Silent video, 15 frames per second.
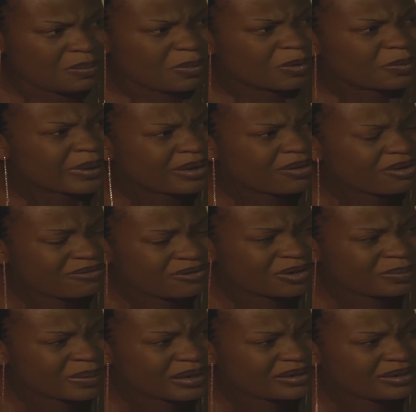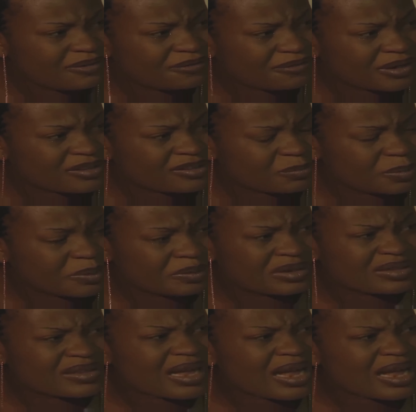but we're governed by different spirits